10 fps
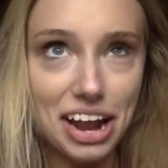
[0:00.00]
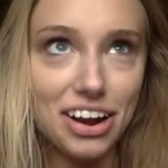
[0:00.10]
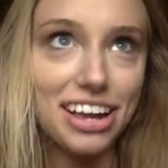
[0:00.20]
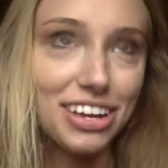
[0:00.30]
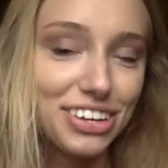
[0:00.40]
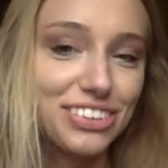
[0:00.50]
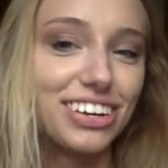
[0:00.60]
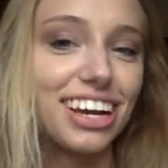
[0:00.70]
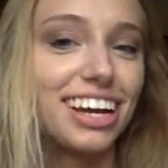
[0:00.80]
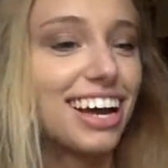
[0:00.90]

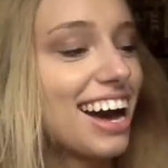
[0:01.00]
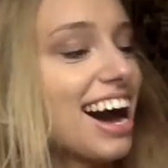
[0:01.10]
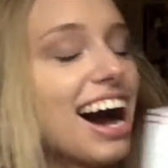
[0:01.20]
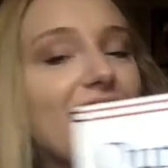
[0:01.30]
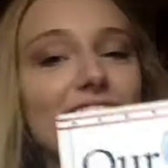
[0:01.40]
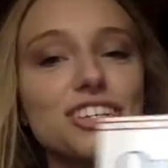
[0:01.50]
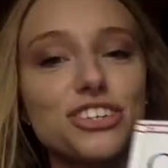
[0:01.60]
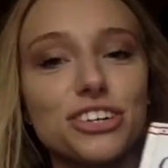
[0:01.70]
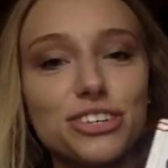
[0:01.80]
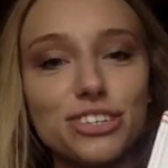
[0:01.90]
unit. I
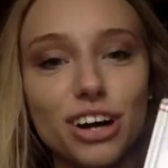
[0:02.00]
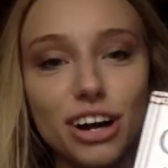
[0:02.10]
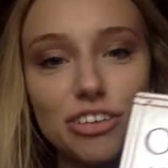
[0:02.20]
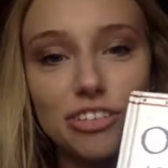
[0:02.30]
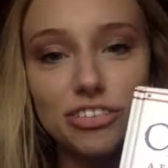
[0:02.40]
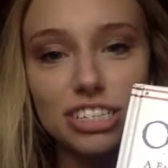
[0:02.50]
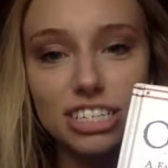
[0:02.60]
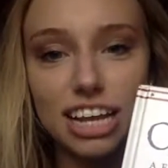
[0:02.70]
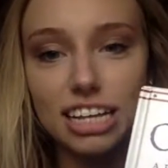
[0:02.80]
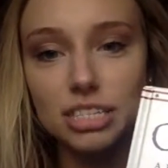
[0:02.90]
chose Our 50
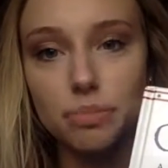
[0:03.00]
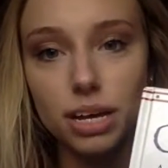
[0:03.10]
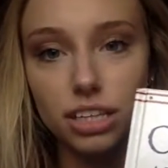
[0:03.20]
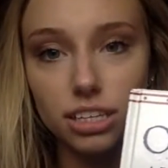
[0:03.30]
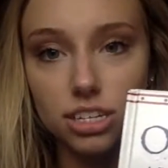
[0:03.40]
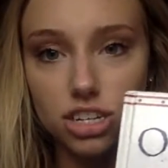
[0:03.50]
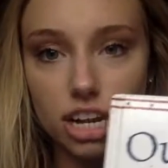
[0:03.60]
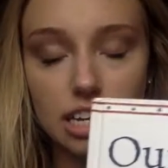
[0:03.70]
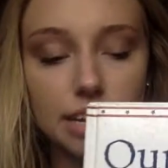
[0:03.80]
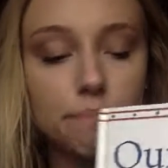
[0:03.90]
States by Lynn
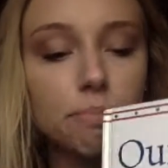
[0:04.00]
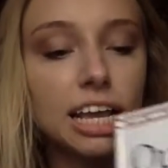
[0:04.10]
Cheney.